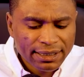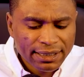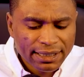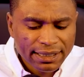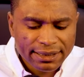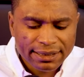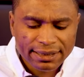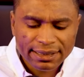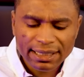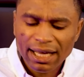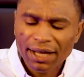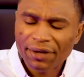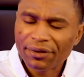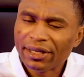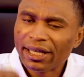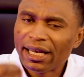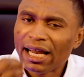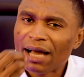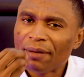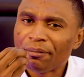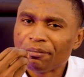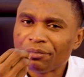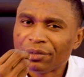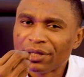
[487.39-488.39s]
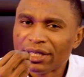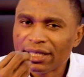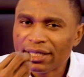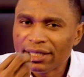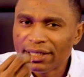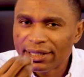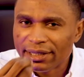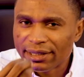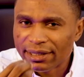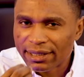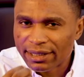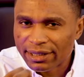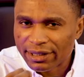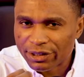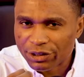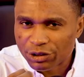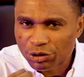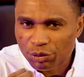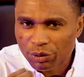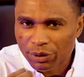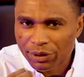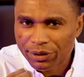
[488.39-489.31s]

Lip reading: He sounded appealing in his